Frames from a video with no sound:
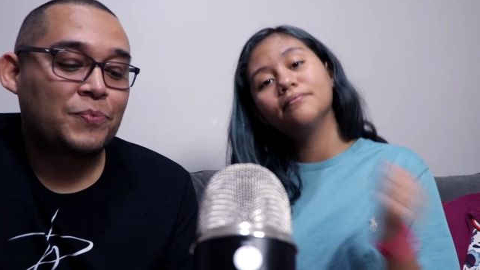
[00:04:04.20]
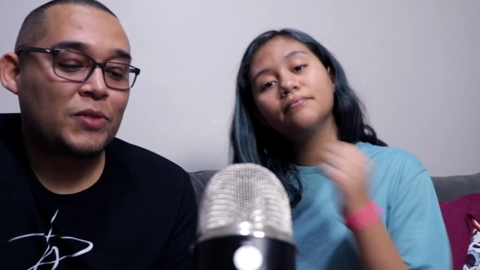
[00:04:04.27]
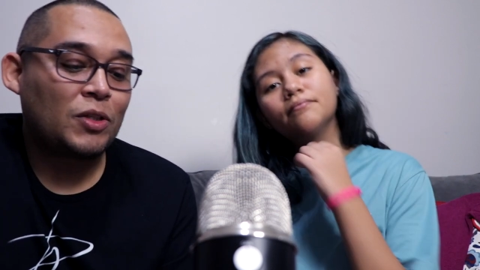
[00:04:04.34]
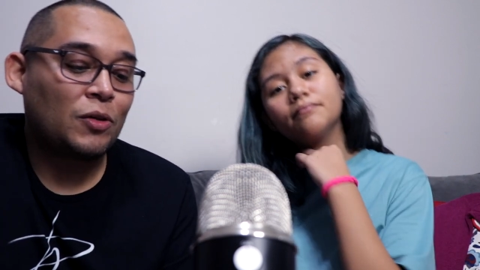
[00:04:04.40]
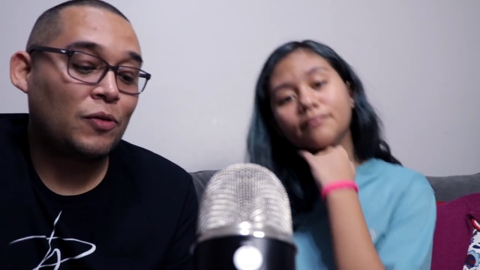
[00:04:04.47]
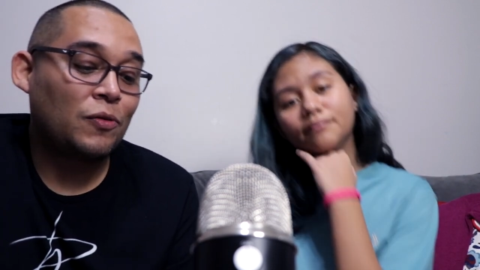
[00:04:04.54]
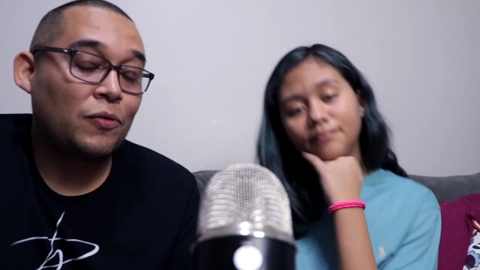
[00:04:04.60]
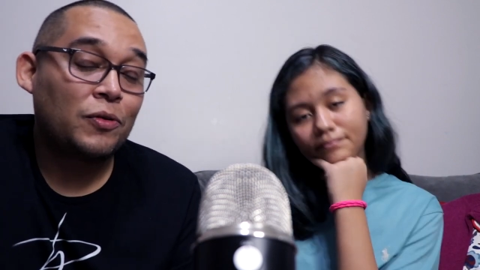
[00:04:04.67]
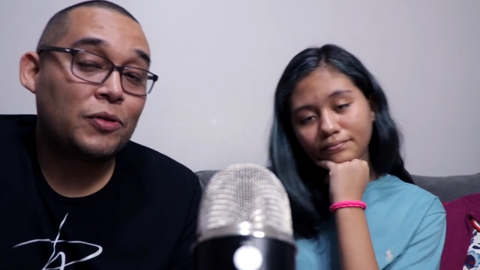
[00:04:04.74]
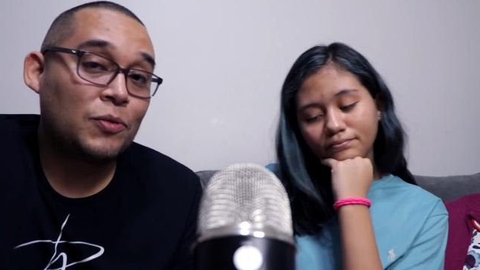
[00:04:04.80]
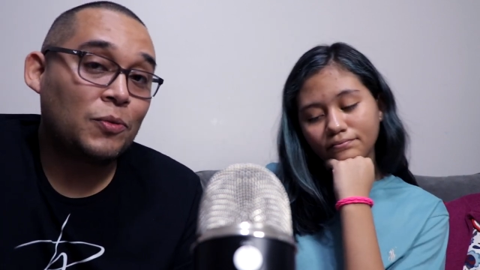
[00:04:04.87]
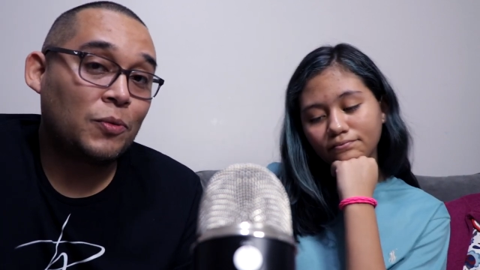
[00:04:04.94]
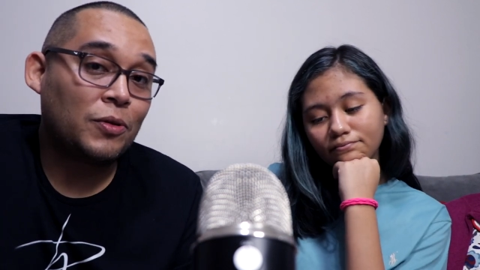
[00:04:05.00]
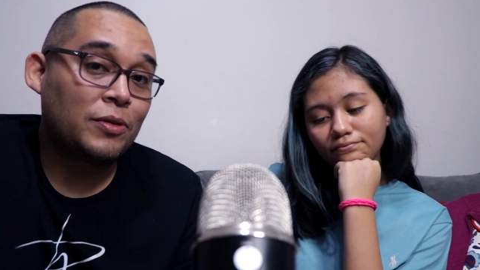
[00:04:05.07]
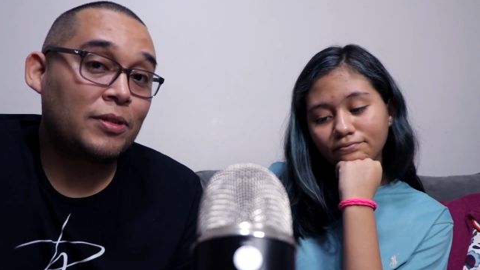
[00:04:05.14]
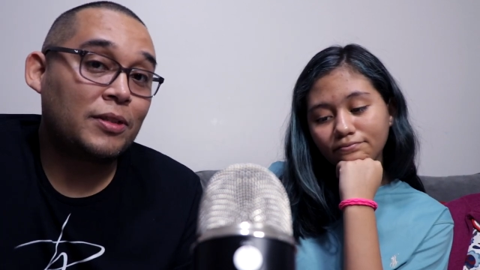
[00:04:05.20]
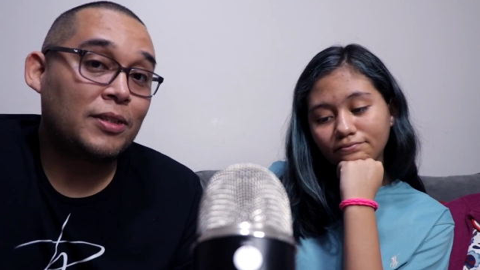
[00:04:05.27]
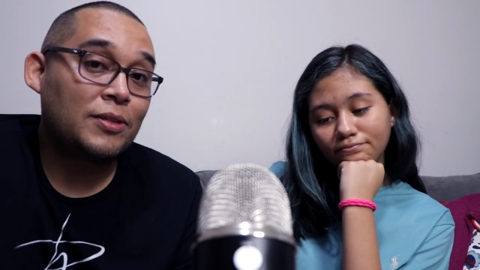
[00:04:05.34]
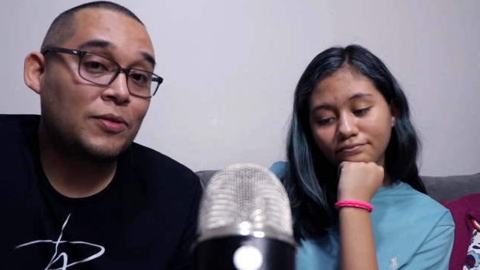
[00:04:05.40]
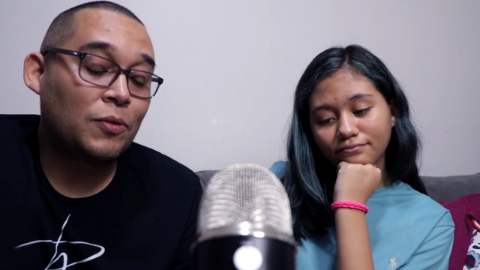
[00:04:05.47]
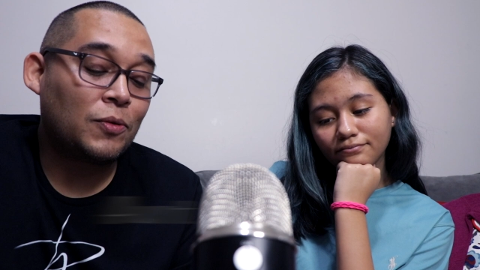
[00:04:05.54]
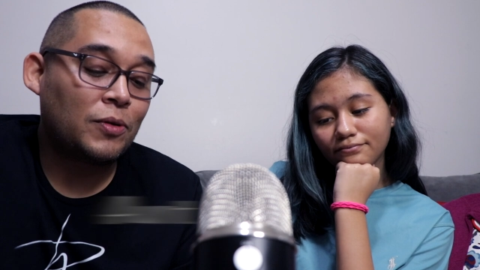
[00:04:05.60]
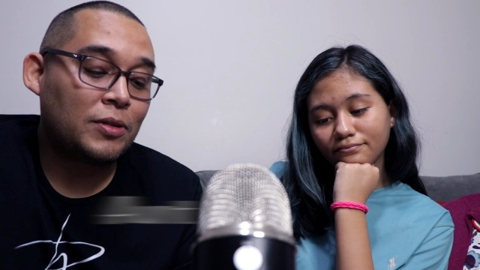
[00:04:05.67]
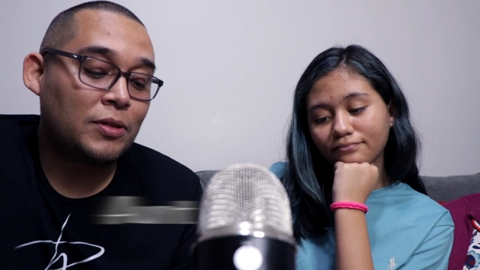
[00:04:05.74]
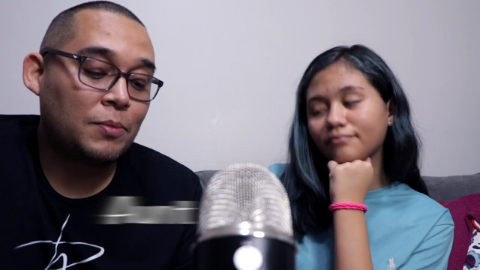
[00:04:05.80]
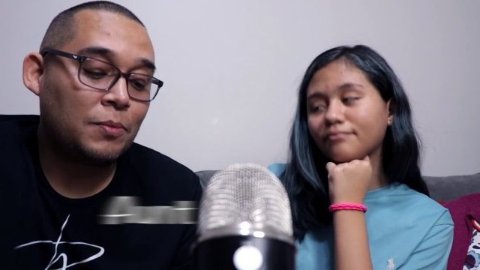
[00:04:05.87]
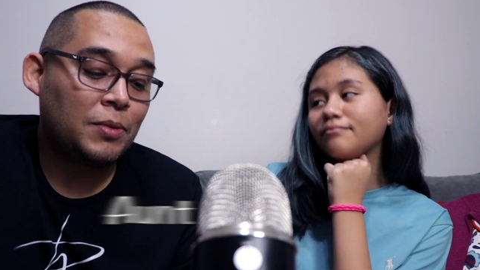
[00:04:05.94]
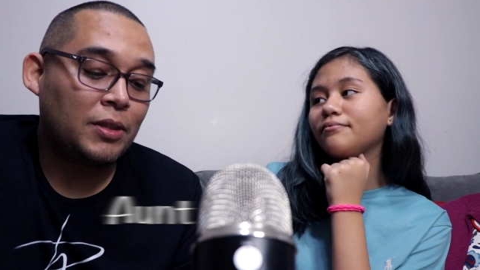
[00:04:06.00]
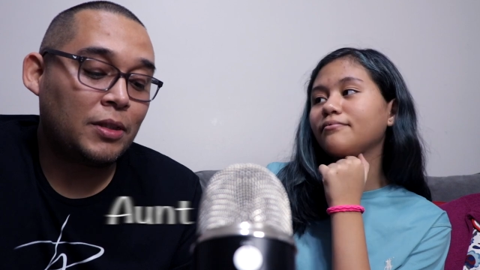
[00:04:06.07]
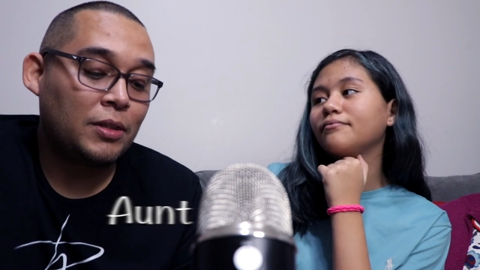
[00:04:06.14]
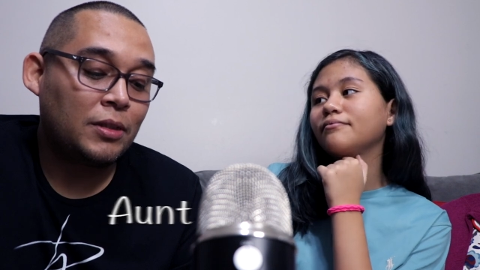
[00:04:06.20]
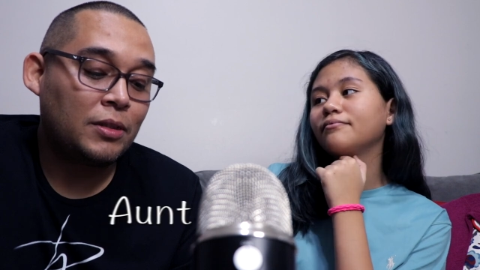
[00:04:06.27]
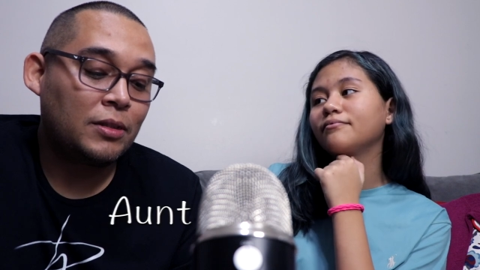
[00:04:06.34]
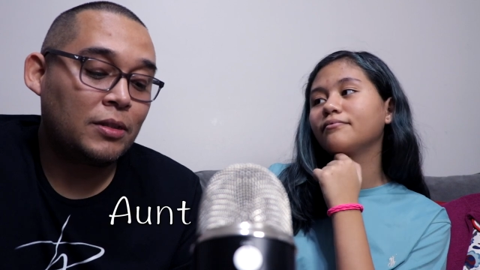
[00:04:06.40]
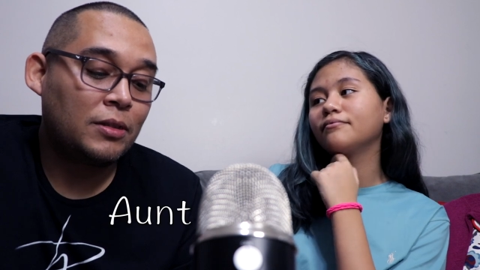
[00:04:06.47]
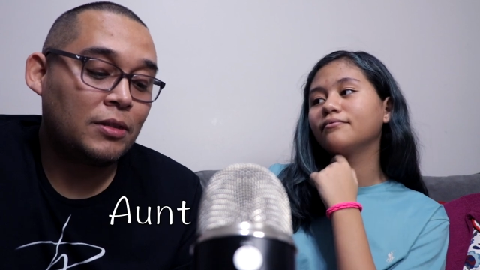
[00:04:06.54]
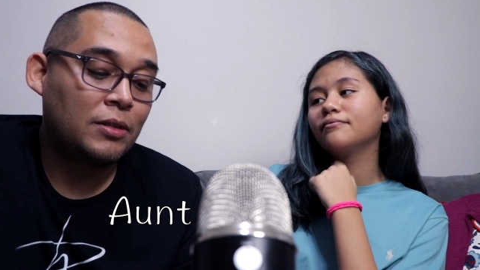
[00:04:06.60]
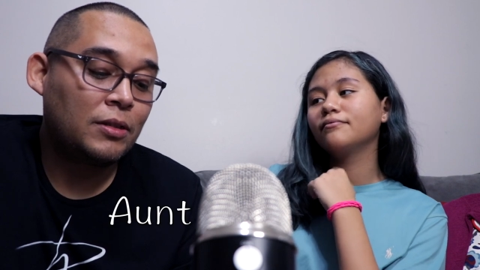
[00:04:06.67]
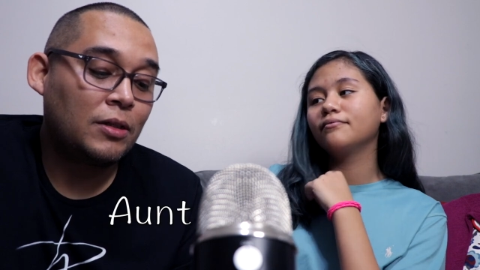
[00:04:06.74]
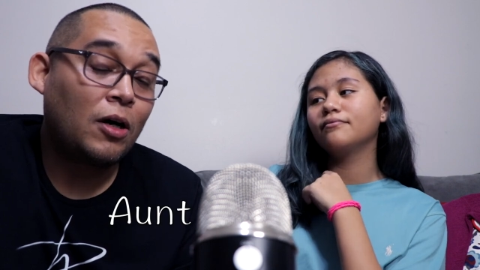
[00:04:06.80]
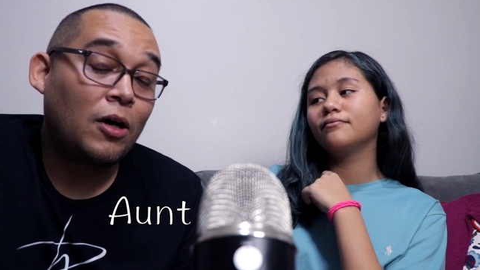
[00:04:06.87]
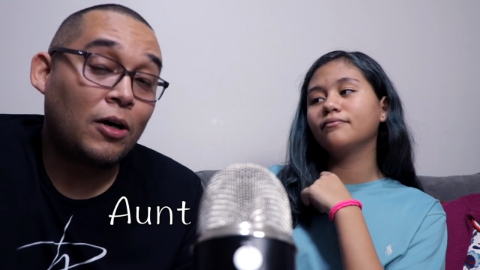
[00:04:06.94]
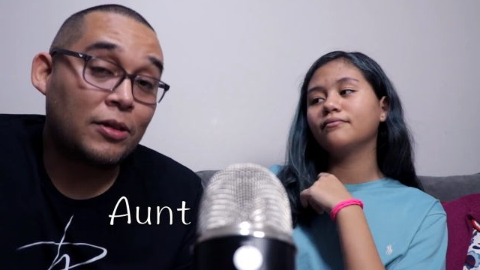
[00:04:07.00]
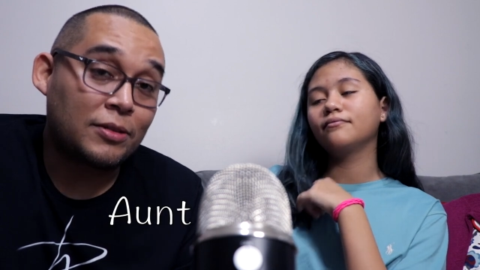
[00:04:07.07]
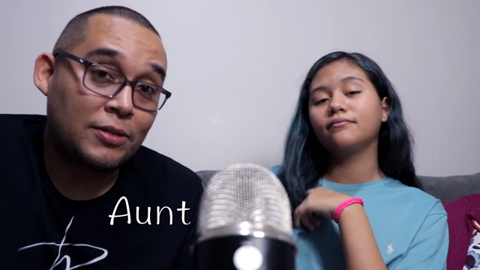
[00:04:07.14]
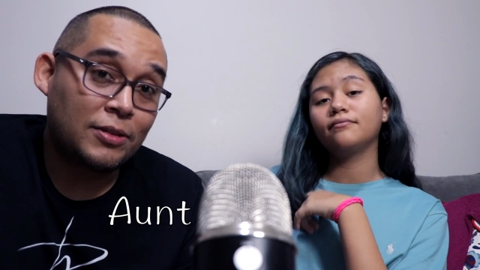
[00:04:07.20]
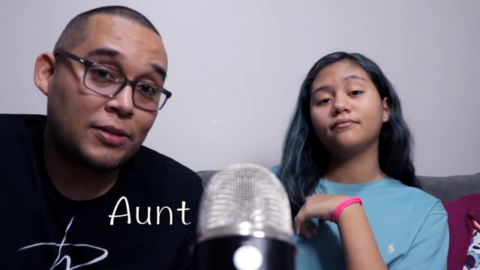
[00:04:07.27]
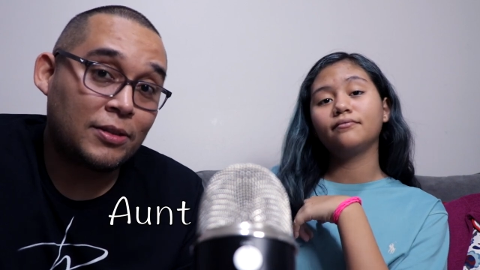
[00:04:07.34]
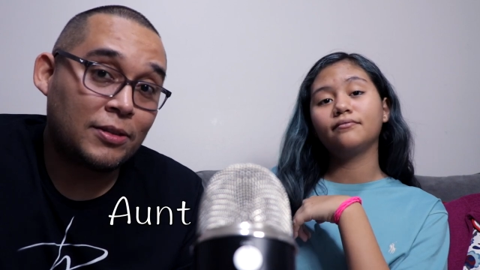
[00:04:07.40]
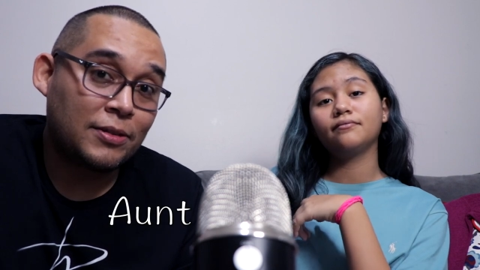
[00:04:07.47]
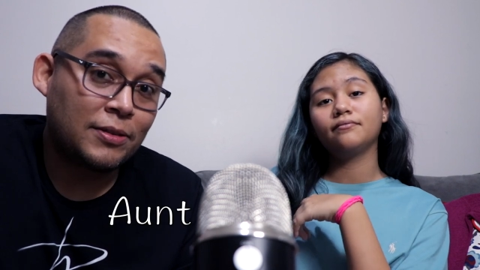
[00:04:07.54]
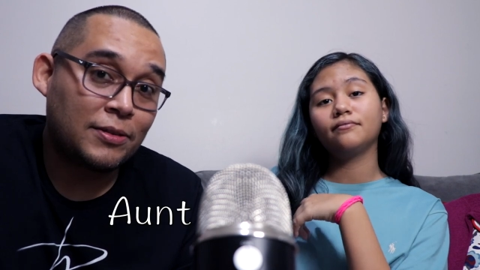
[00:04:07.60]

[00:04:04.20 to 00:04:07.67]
Speaker 1: So the first word is going to be aunt.